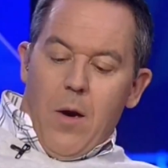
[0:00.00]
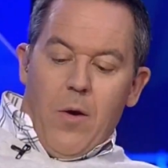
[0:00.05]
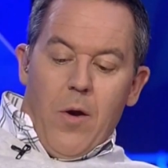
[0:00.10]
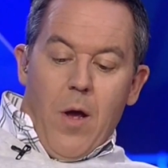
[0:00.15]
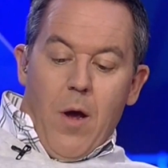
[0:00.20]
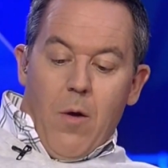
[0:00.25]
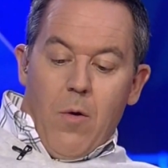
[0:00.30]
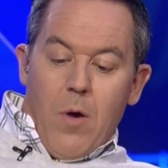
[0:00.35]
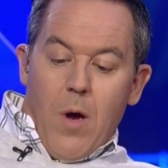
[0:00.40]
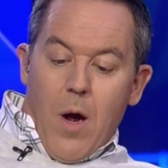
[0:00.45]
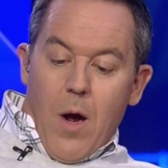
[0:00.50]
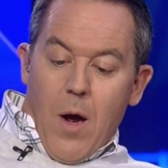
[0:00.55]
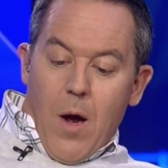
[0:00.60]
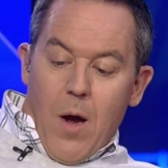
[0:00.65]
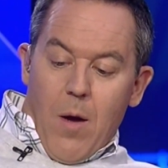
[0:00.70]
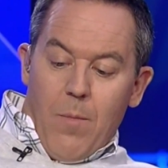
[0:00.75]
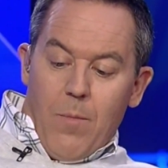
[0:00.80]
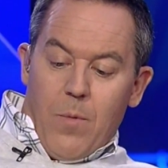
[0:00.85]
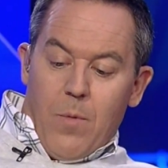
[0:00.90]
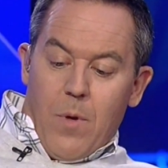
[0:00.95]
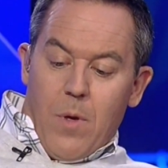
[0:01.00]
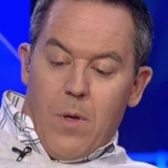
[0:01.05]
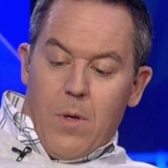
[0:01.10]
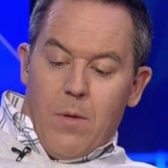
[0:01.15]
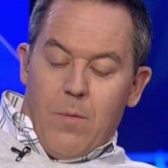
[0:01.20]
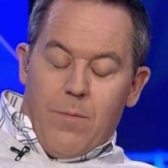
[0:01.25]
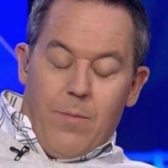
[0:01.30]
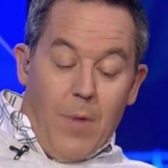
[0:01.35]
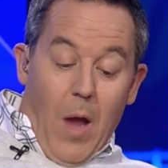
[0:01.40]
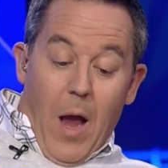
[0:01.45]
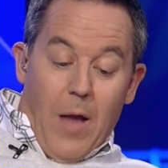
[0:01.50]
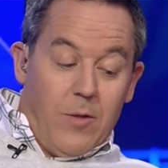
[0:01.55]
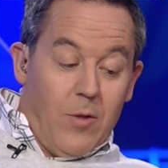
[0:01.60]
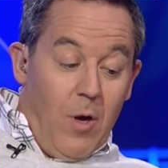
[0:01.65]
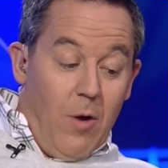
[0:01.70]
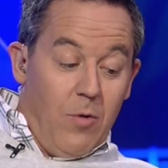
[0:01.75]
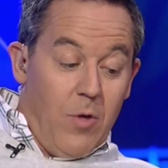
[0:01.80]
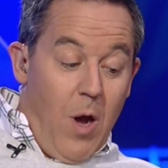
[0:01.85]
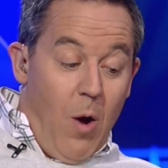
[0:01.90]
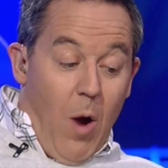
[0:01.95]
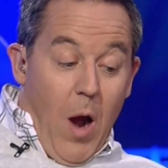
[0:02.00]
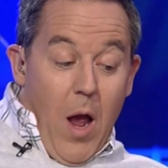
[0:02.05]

don't know. Um, I don't know.